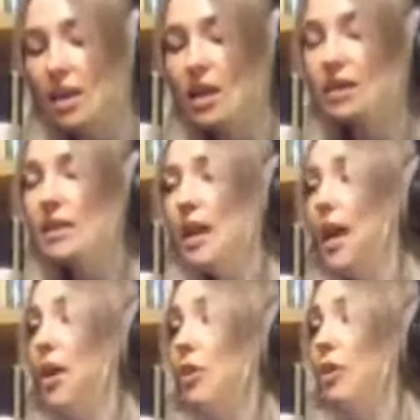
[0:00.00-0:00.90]

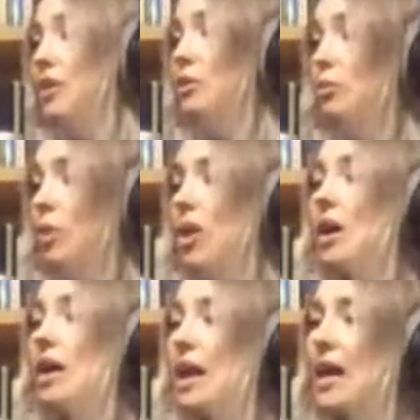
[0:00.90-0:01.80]
caring
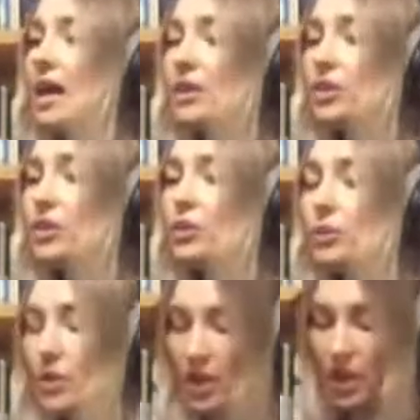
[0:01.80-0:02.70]
what I do.
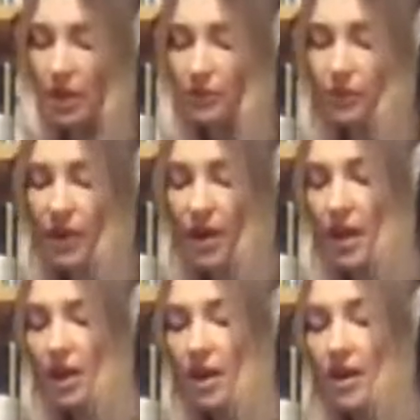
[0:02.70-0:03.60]
If
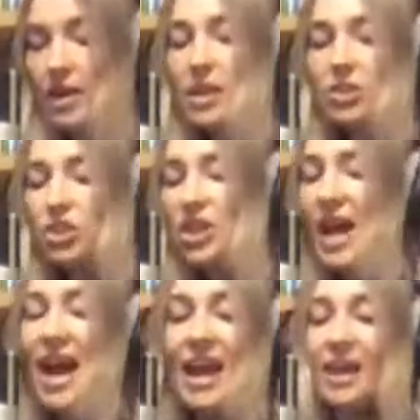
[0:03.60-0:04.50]
I
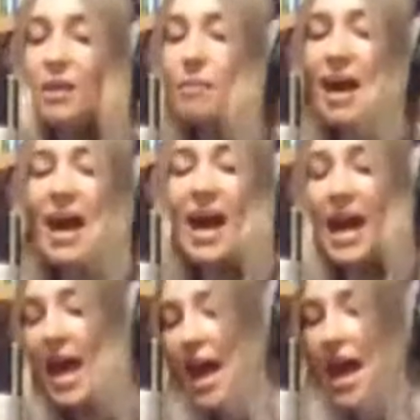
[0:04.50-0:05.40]
shave my
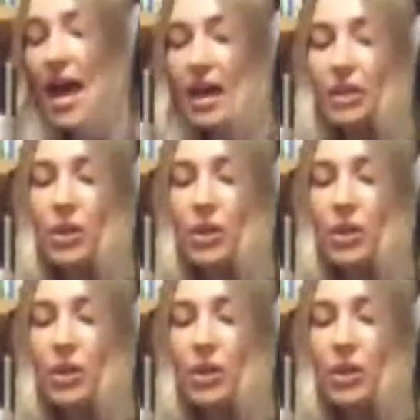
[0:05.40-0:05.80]
head,